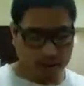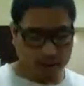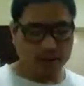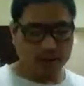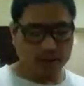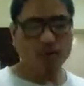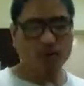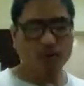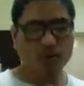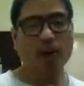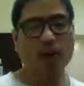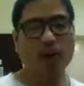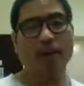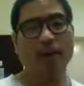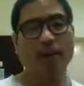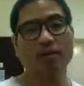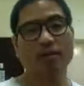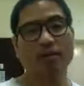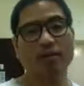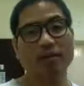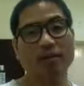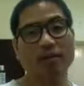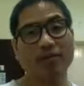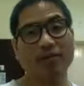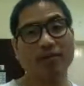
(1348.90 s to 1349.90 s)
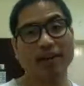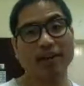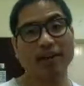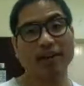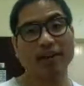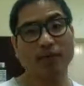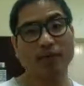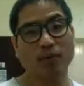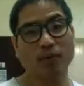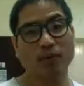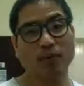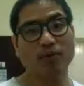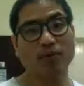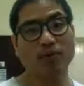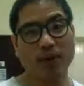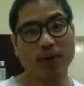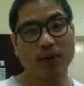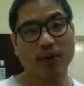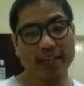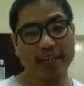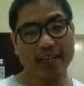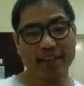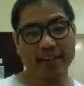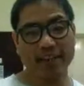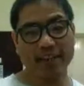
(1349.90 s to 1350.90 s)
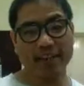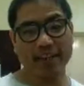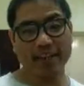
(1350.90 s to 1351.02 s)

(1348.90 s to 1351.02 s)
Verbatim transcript: So I'll specify the foods, right?